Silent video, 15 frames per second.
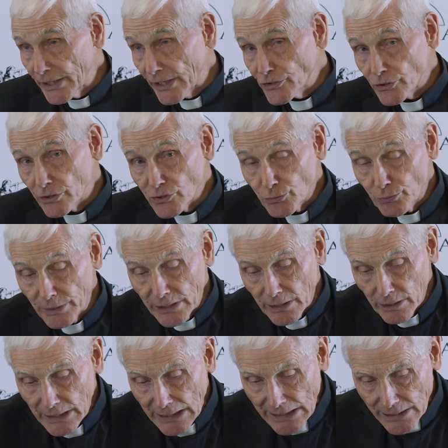nature as
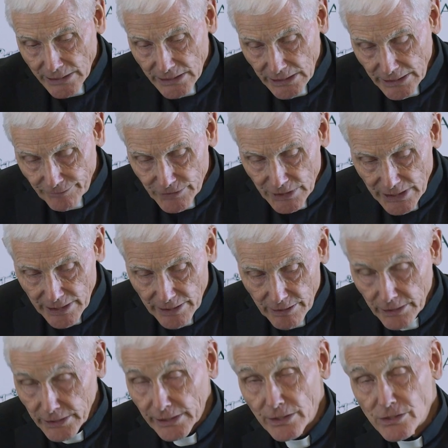well, to live
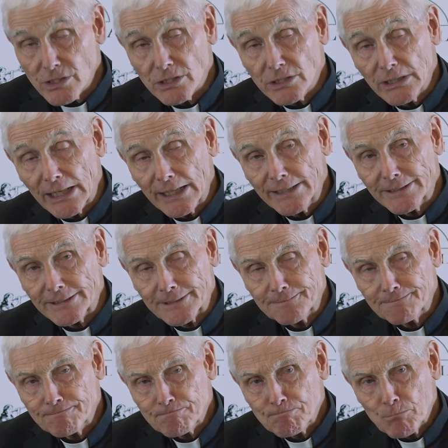together in a society.
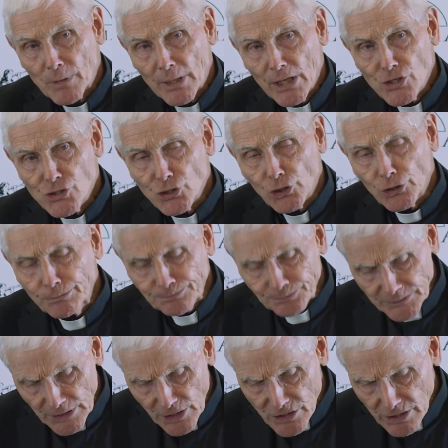So
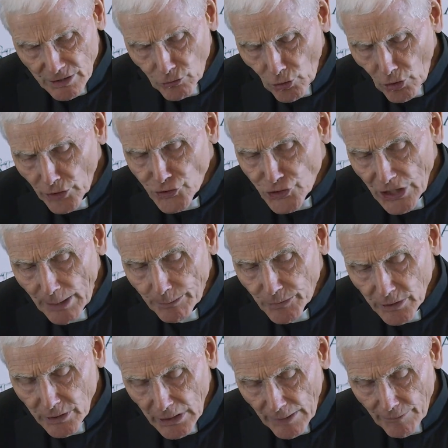there's a long
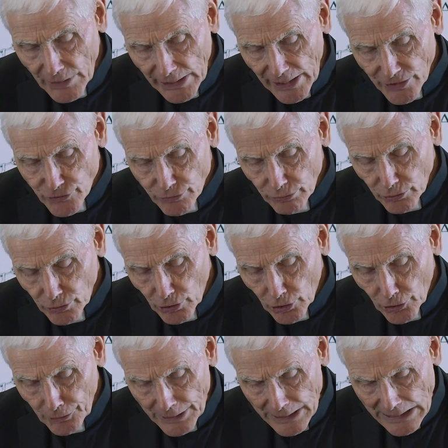chapter on the natural
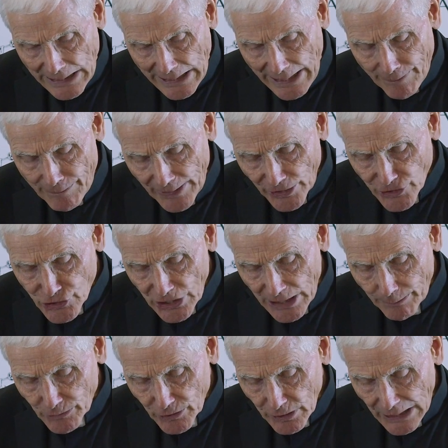law, and that
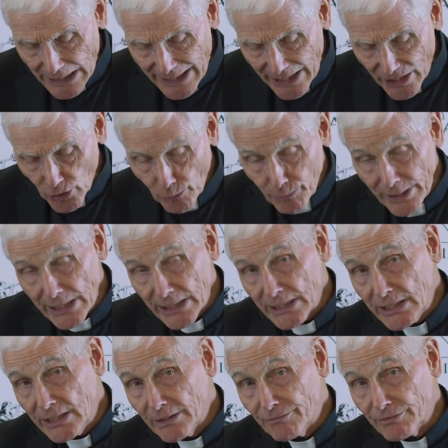chapter I had already
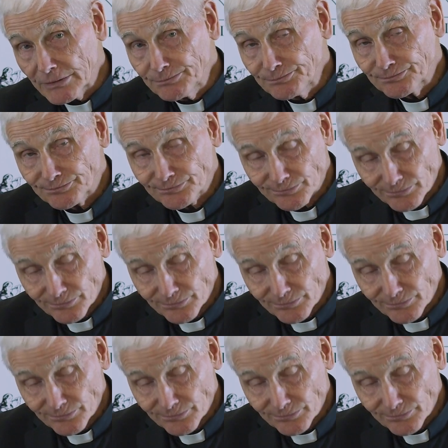given,